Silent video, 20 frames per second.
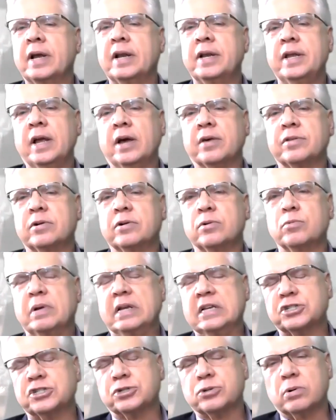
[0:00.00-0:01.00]
any other
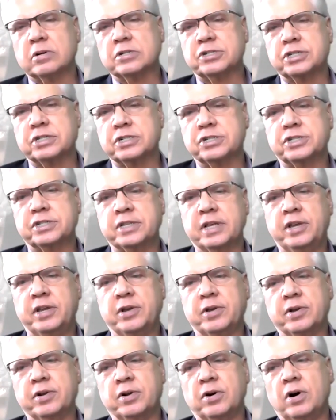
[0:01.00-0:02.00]
resources that you
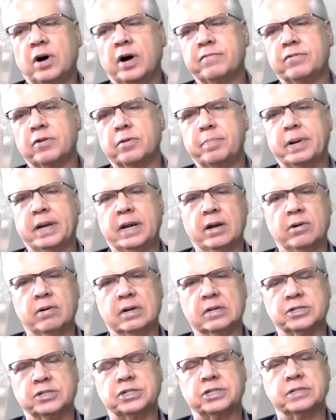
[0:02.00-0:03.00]
can offer
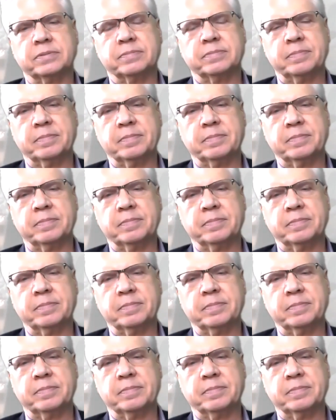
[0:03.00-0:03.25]
parents?